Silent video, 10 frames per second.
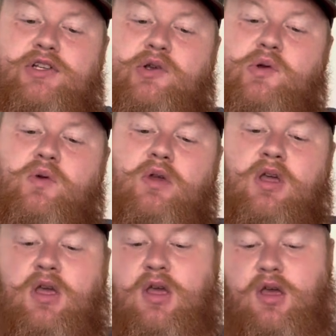do,
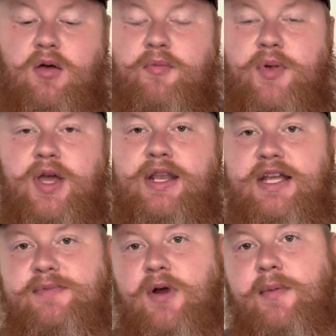but
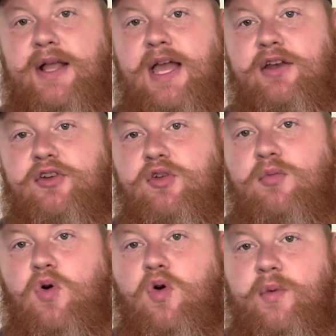that's probably got to do
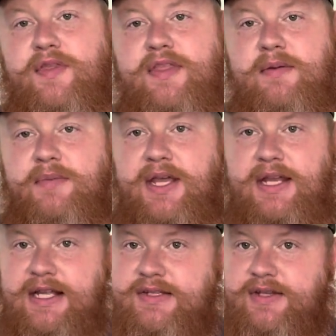more with them
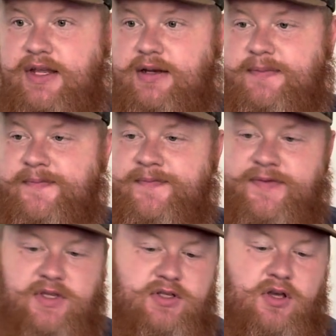being insulated.
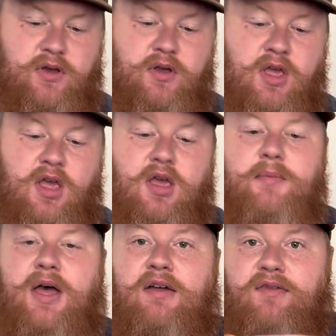So
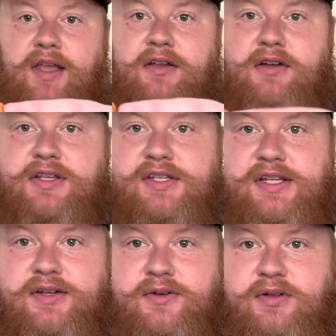my finger is
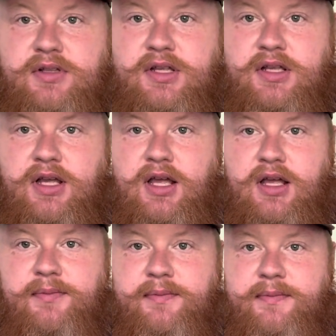still
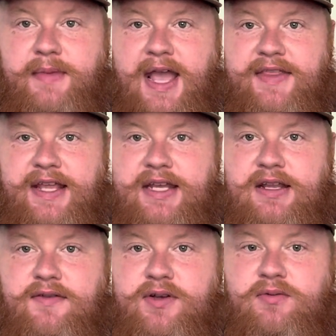at the end
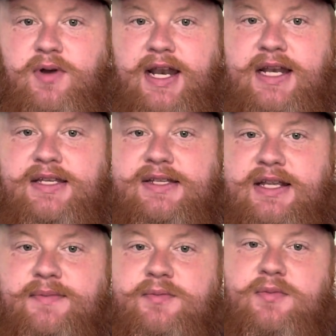of it, right at the
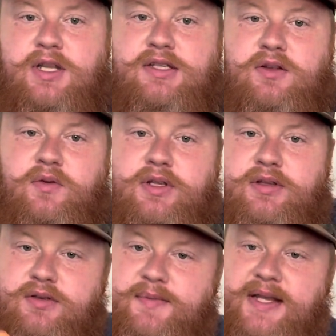seam. That's the only
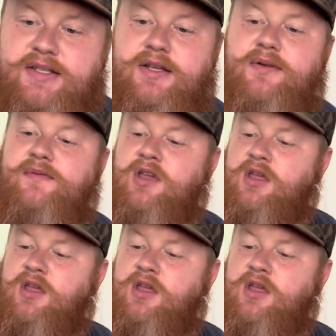space there.